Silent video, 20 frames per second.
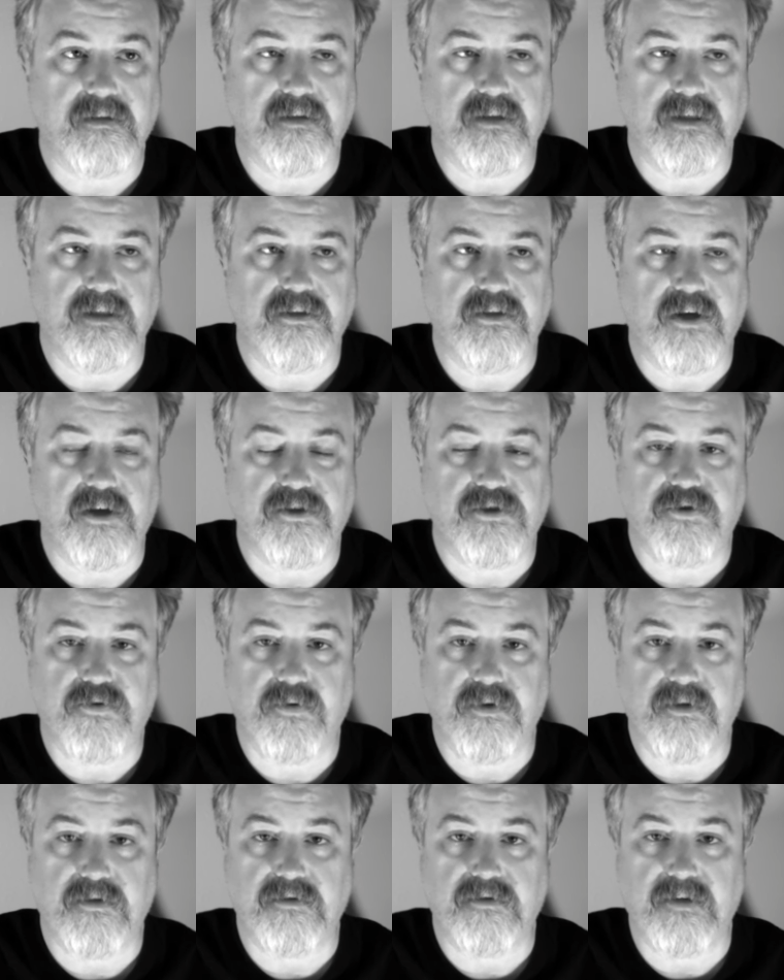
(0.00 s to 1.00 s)

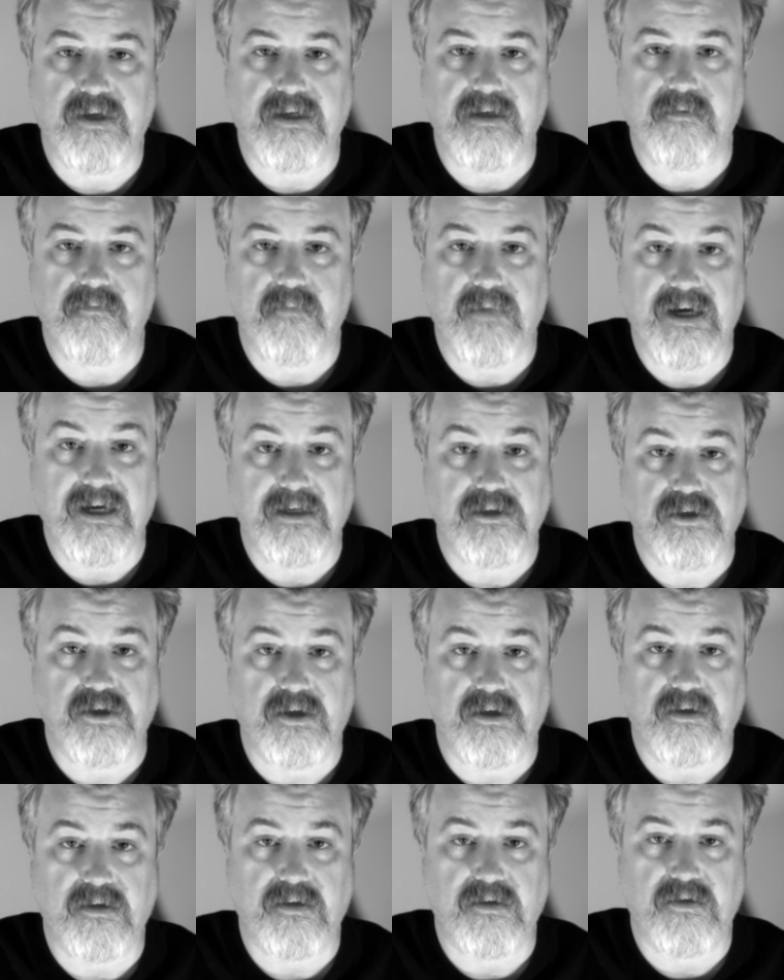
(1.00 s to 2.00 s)
Industrial Light and
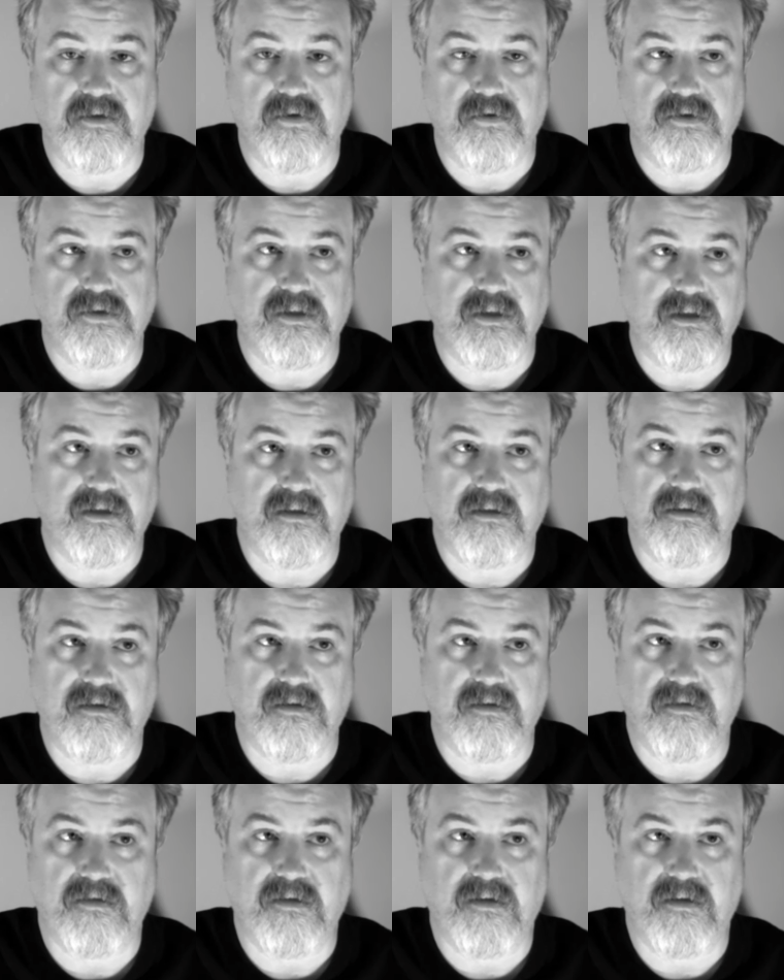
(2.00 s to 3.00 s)
Magic used it
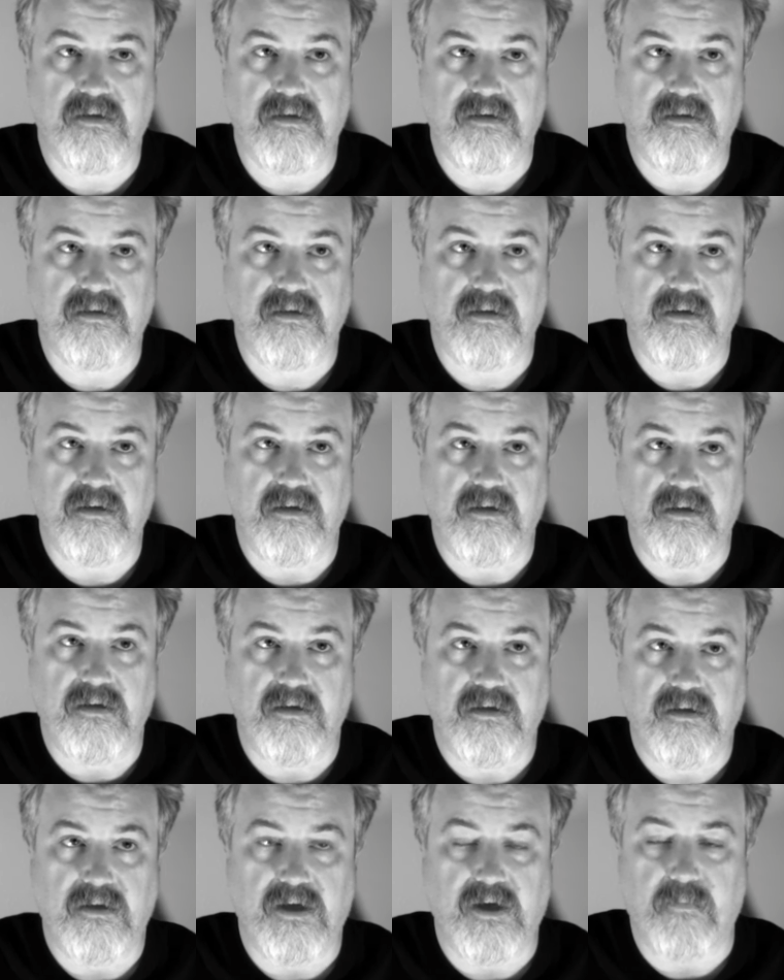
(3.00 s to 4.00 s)
in
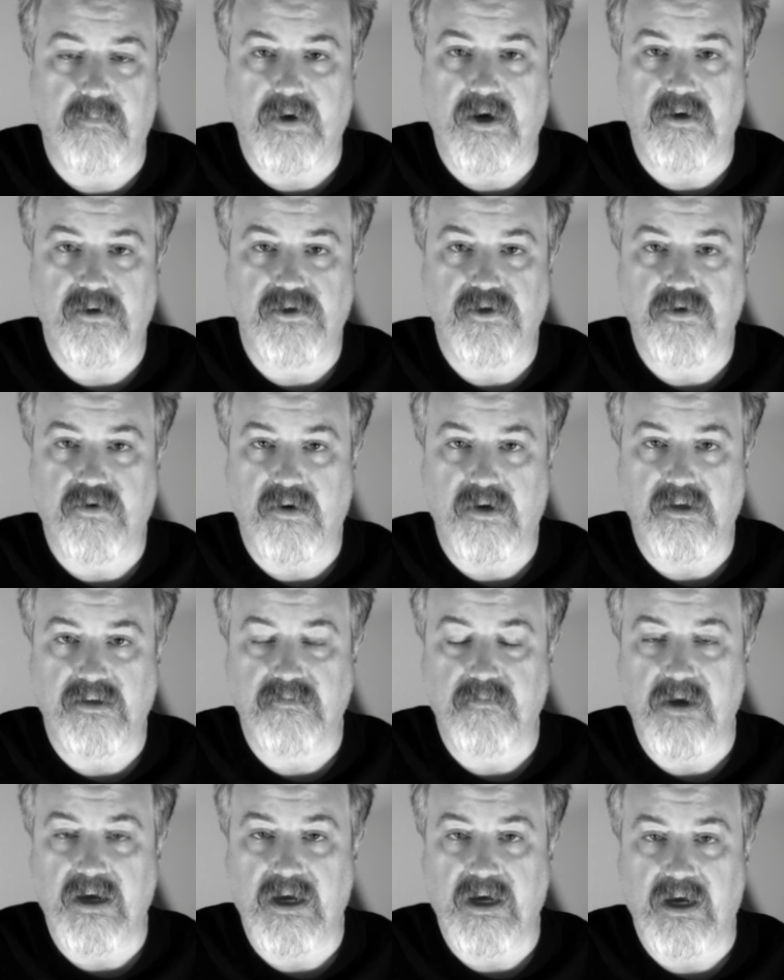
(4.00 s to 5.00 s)
Empire Strikes
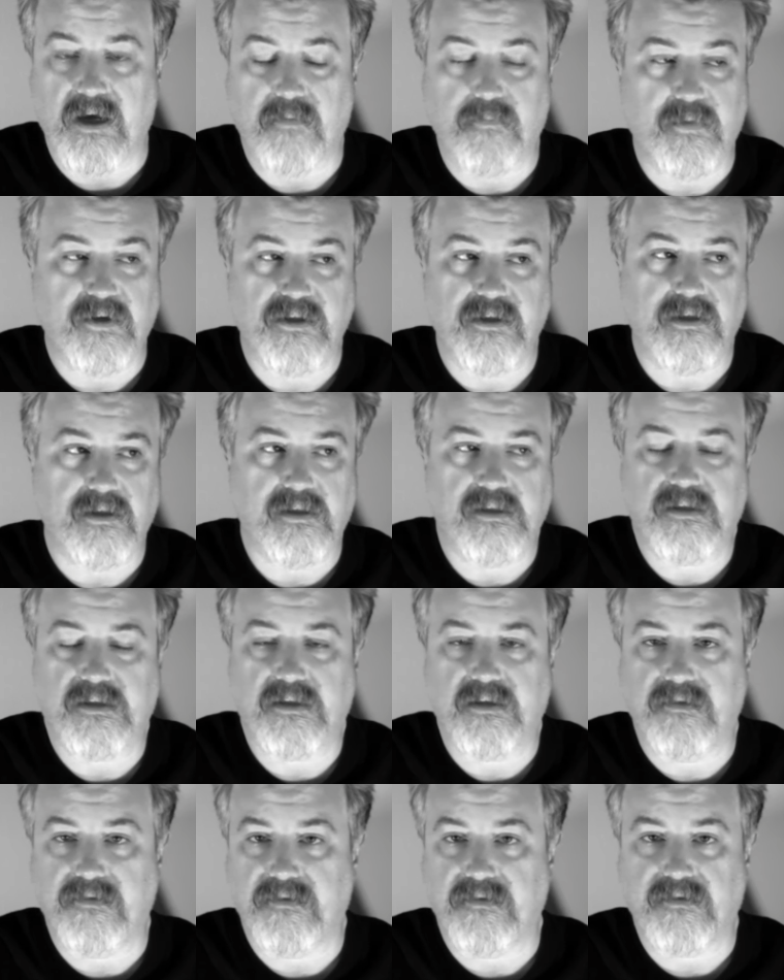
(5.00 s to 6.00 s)
Back, but
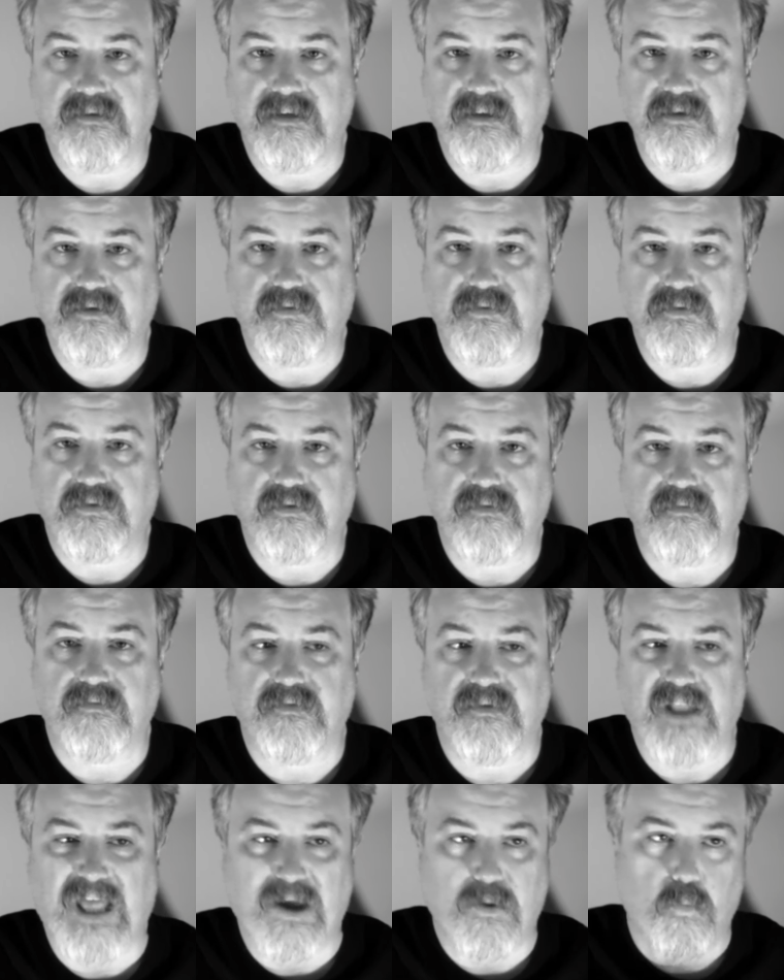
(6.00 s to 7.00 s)
this
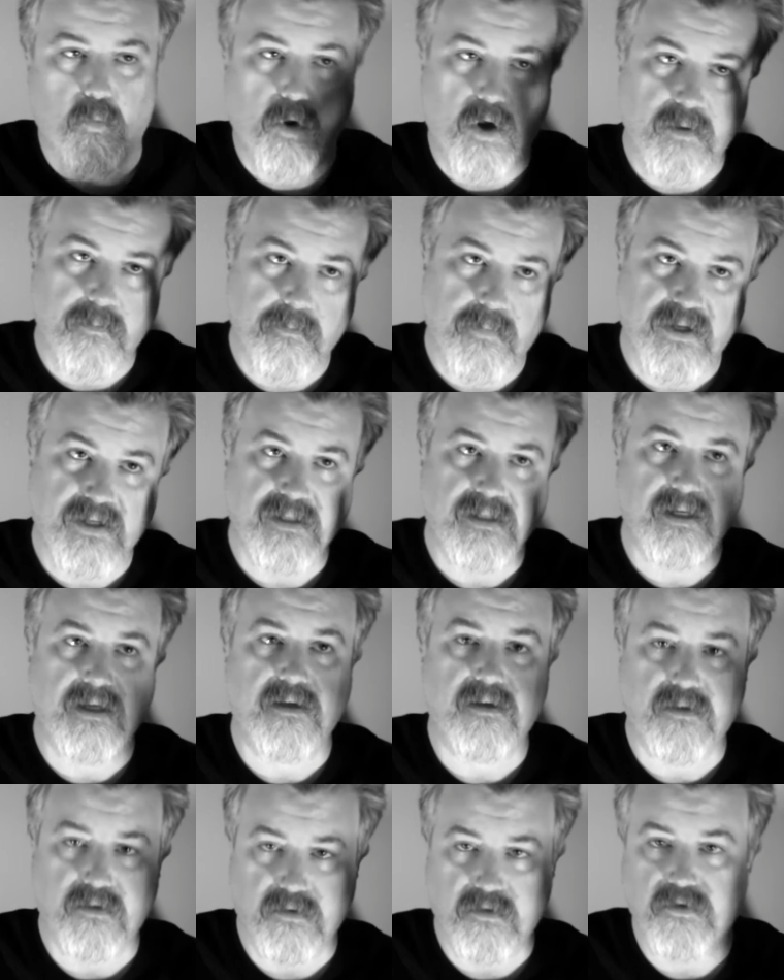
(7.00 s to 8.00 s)
that one
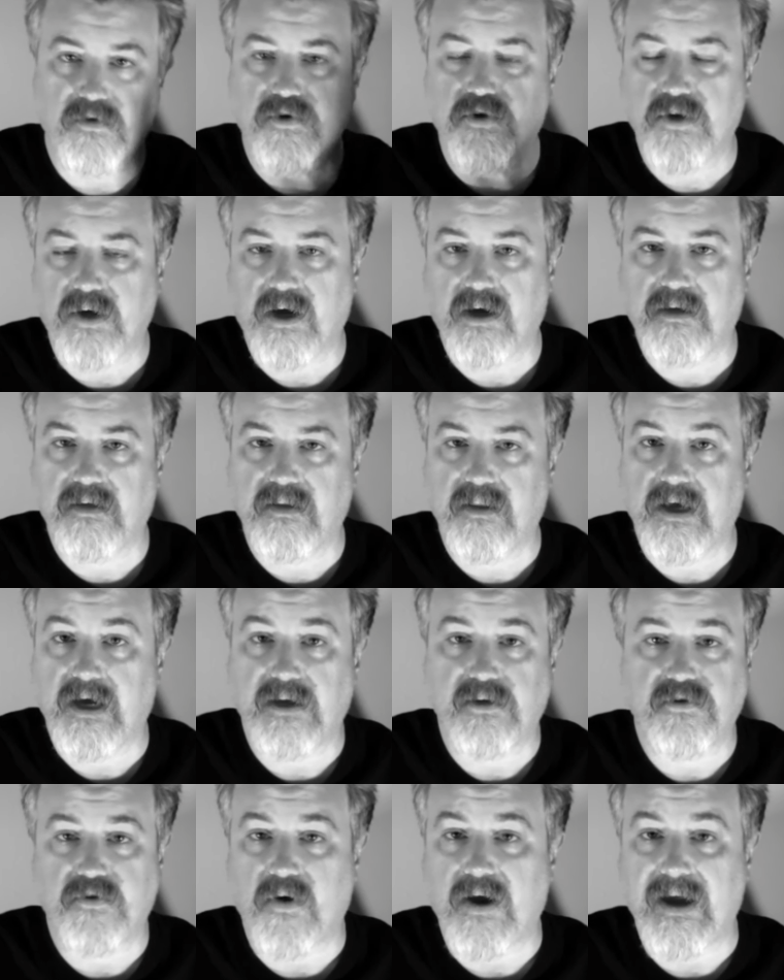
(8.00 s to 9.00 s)
particular shot of
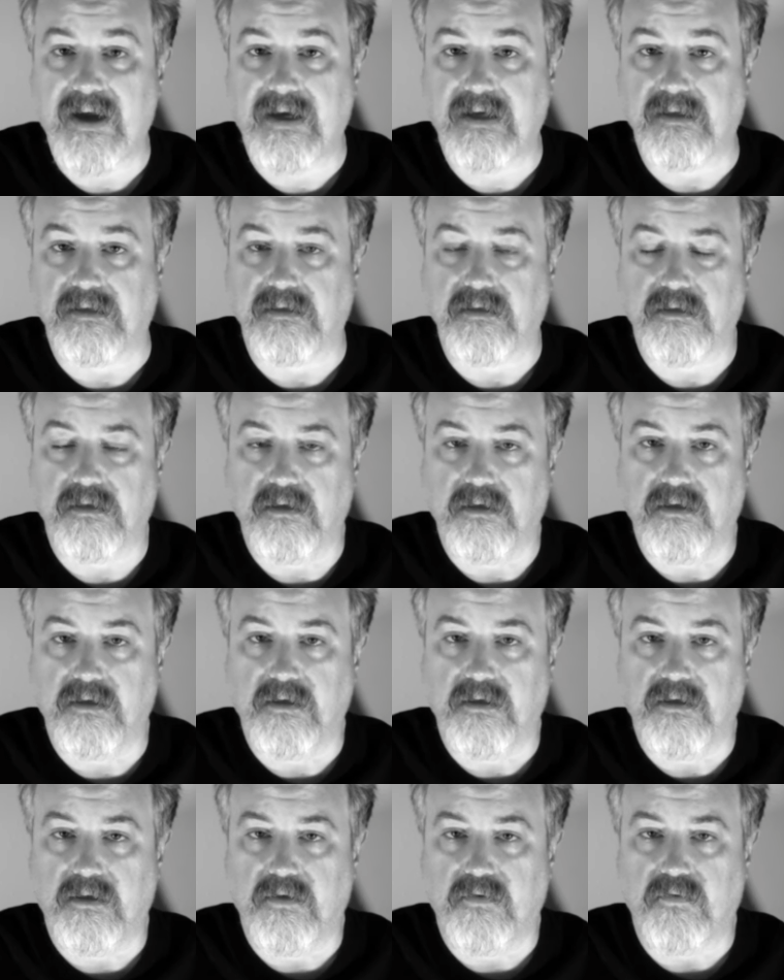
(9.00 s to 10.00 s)
that dragon
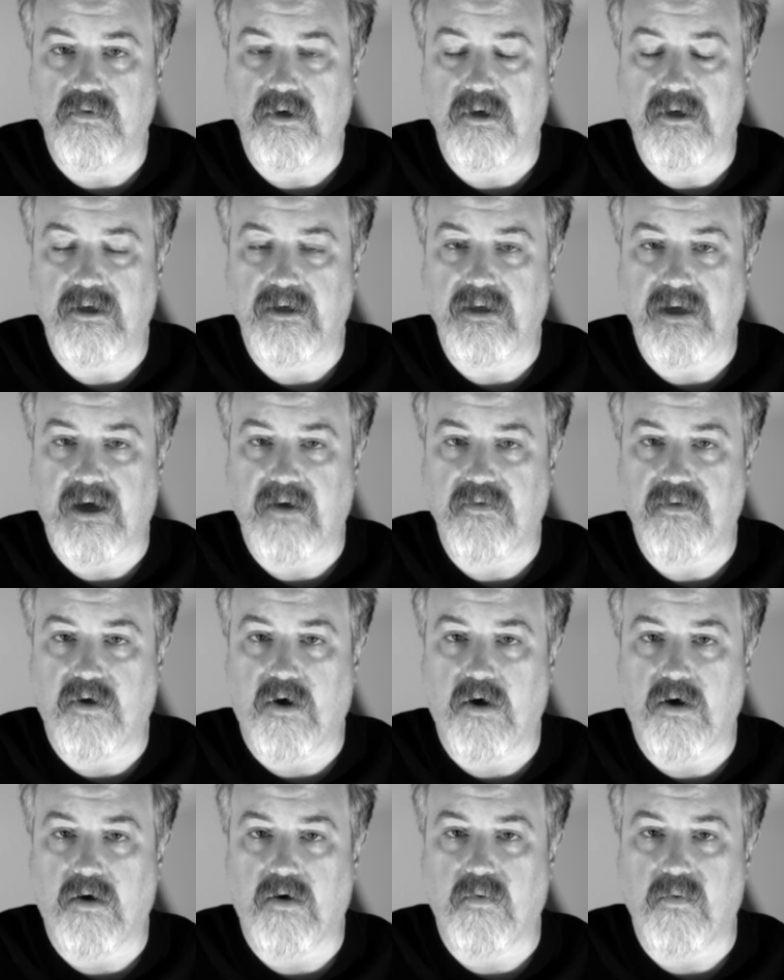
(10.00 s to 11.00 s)
running down the
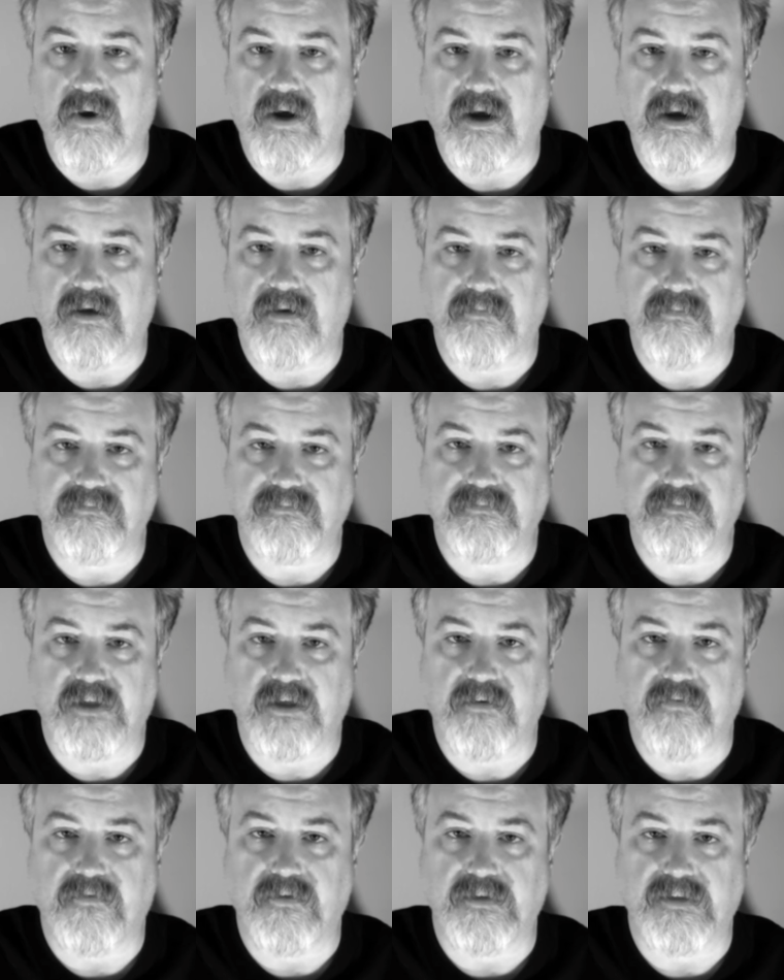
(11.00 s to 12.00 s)
hallway
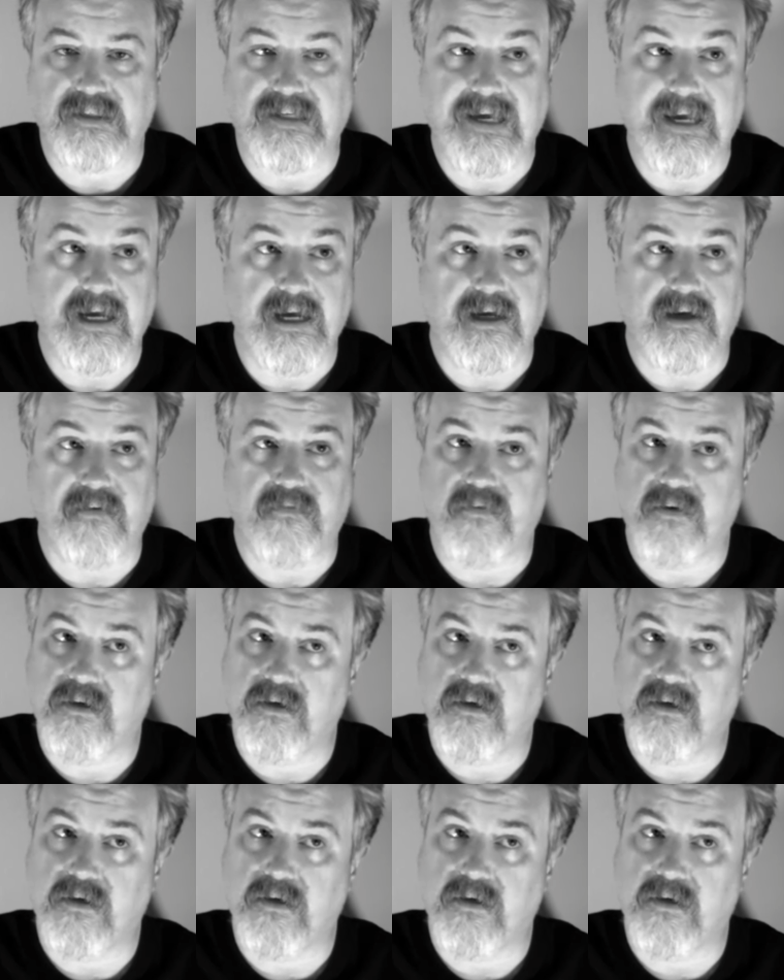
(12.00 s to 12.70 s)
of his cave